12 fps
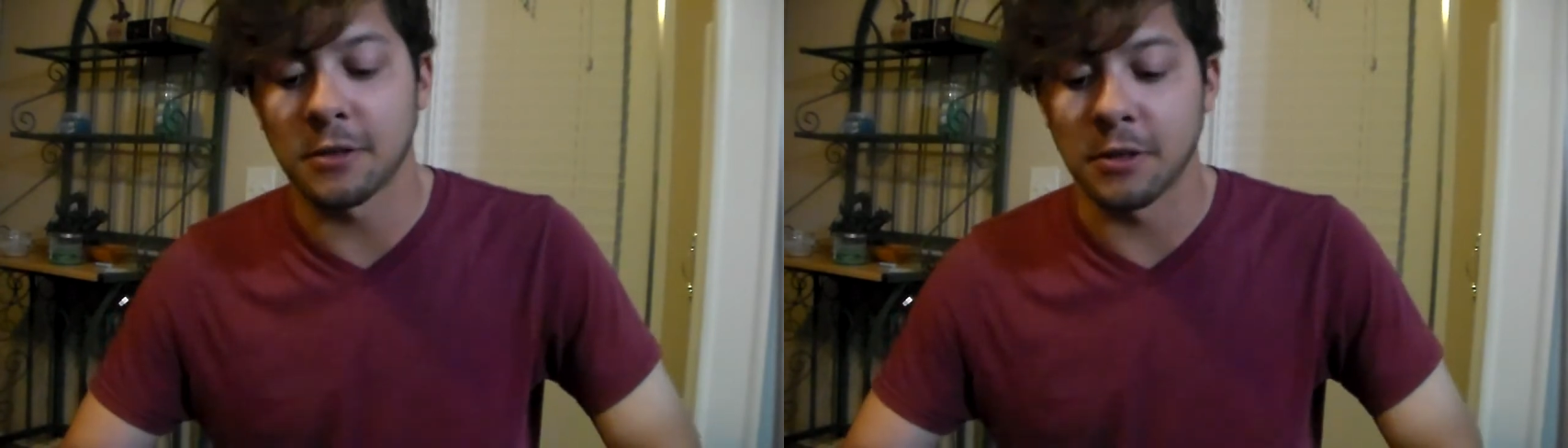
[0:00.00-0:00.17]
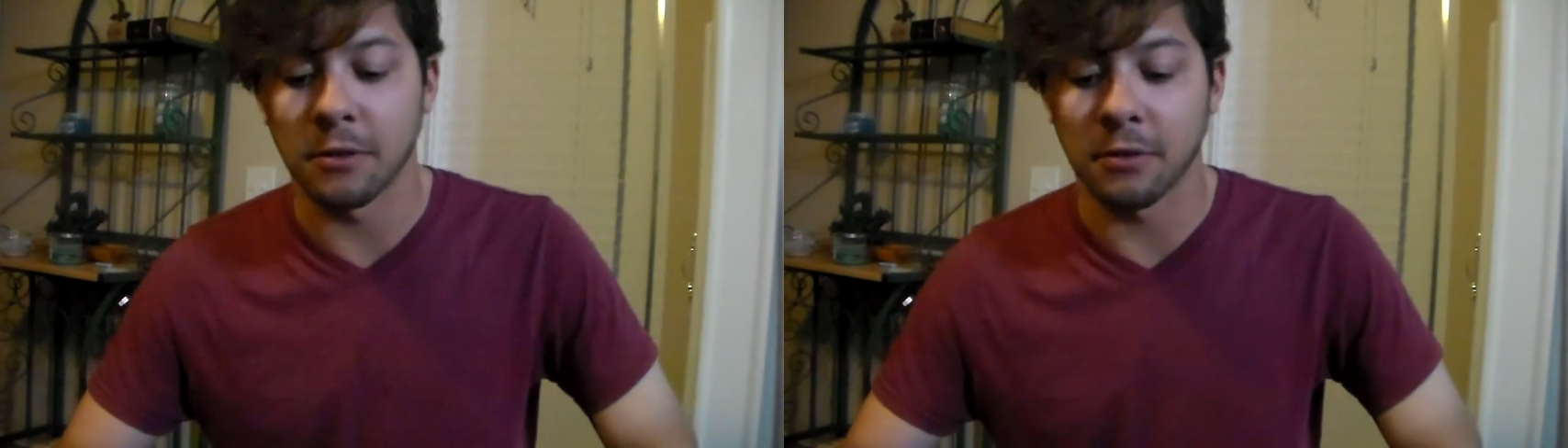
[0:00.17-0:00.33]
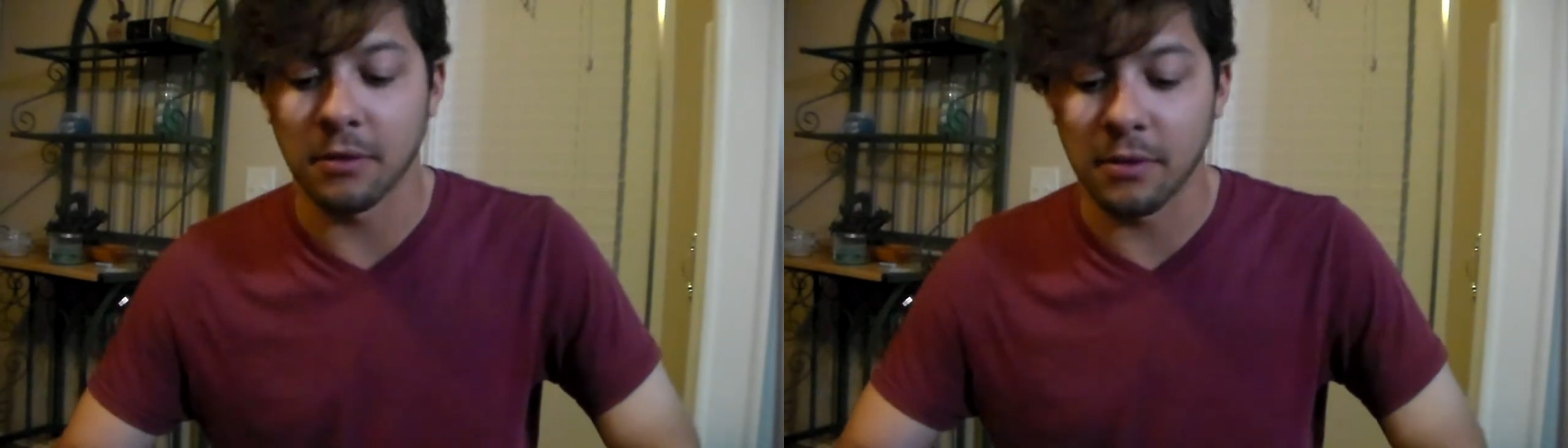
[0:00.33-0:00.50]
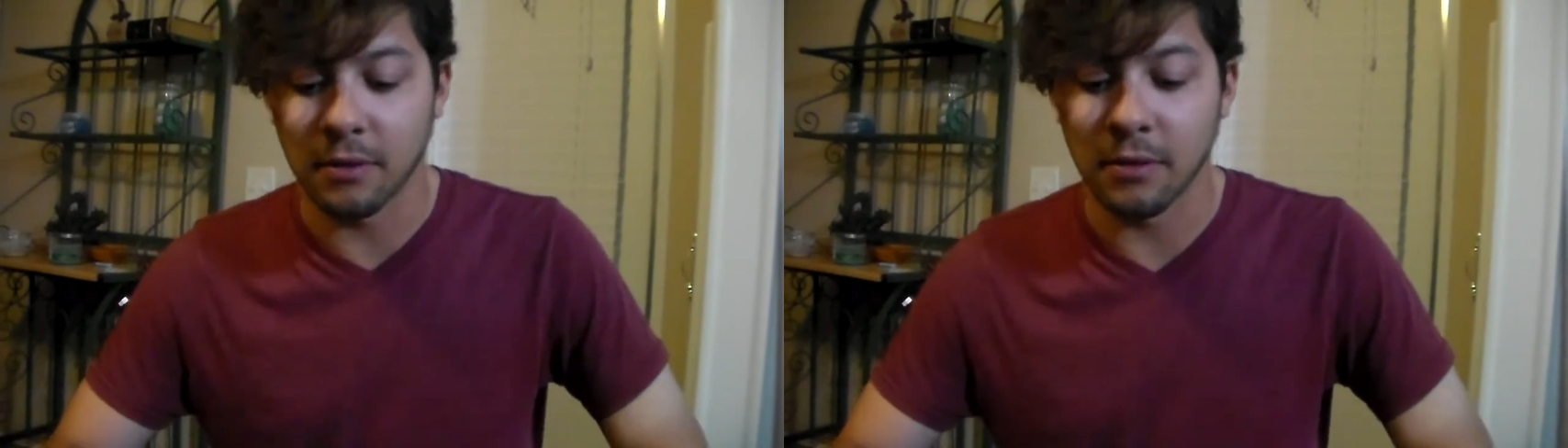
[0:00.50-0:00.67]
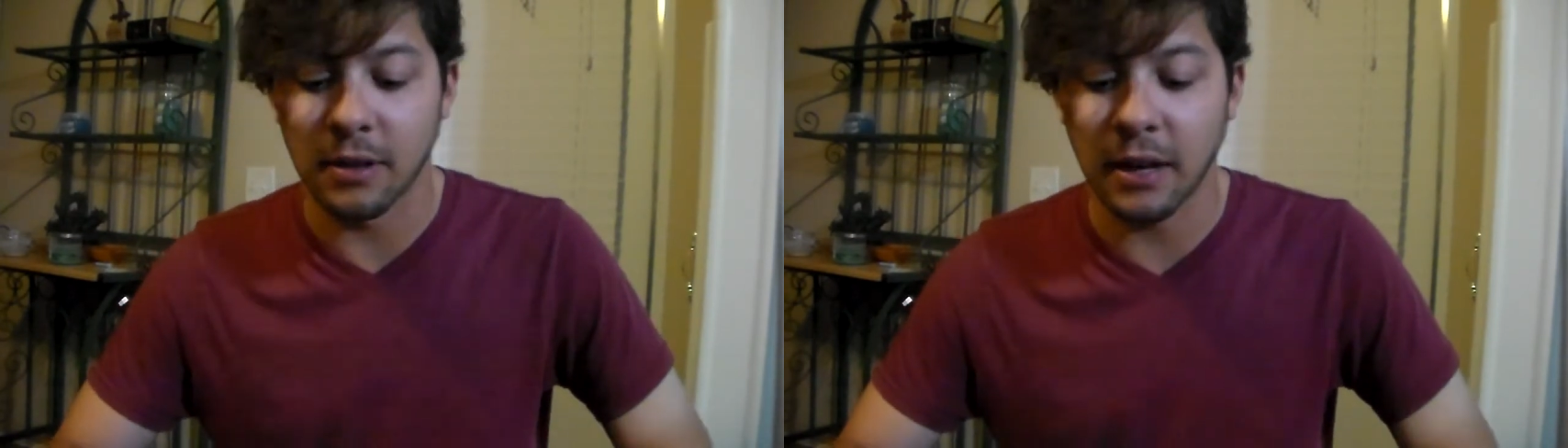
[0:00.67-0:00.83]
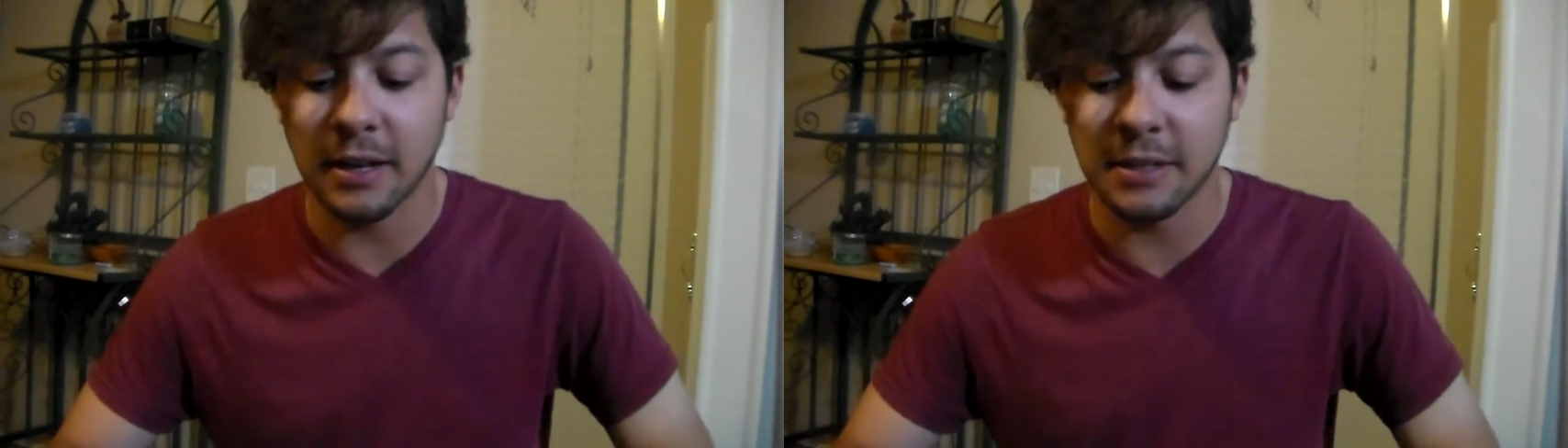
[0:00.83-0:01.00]
So
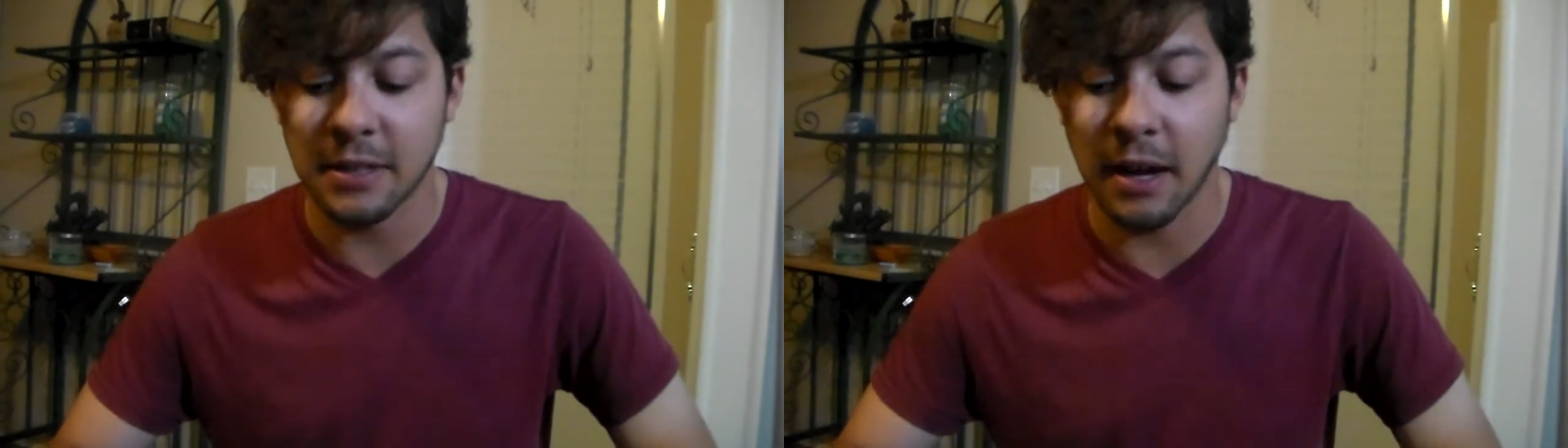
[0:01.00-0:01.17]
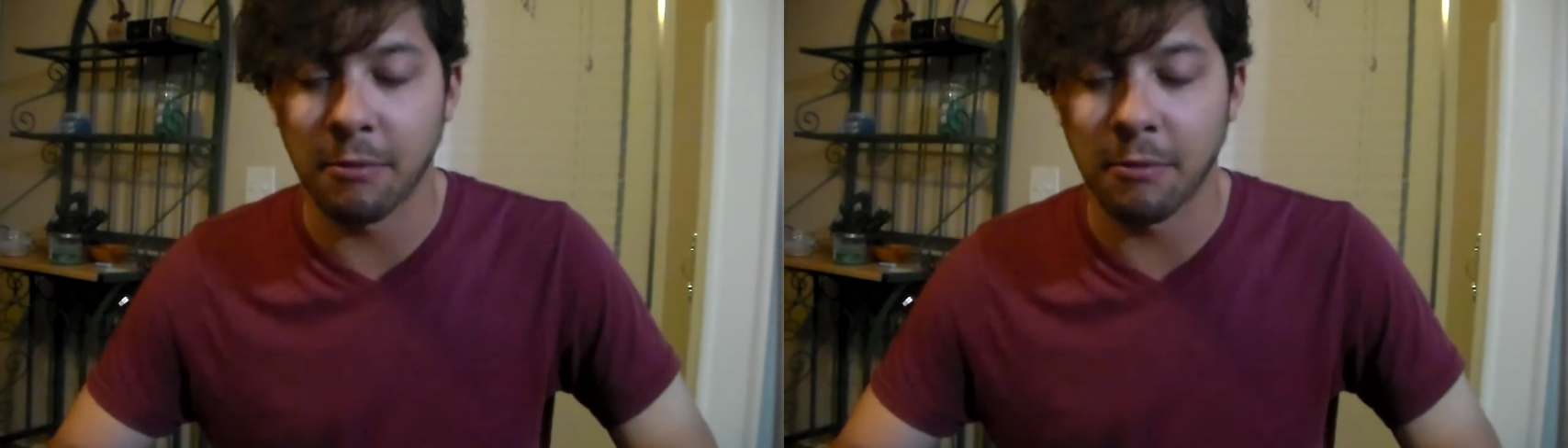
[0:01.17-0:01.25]
guys,